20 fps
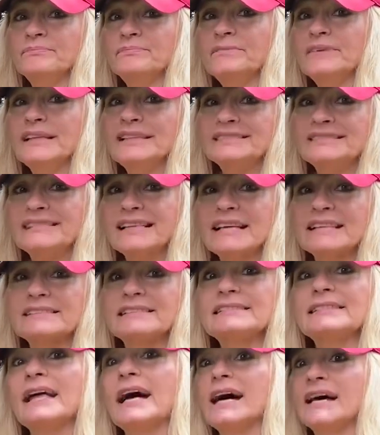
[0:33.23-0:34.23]

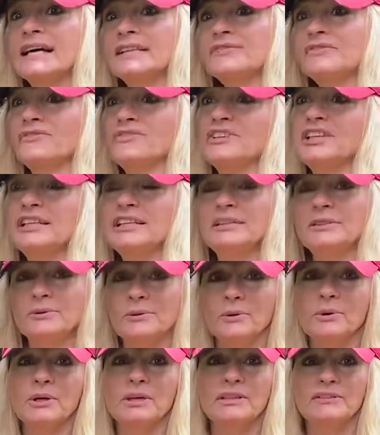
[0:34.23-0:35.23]
insects that feed
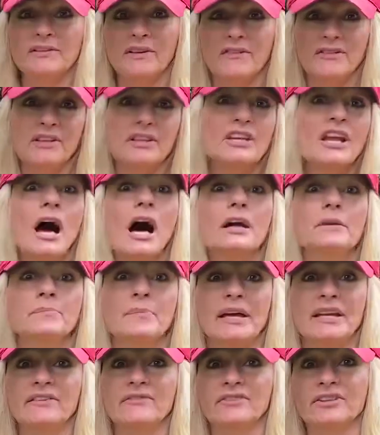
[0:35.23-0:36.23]
on the
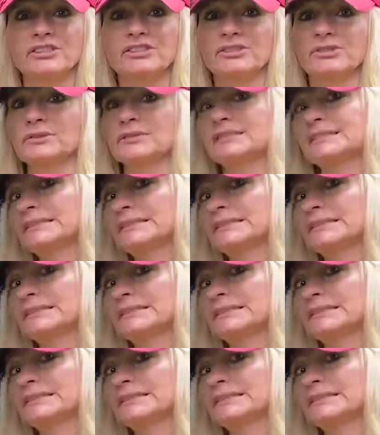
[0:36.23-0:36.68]
non-beneficials.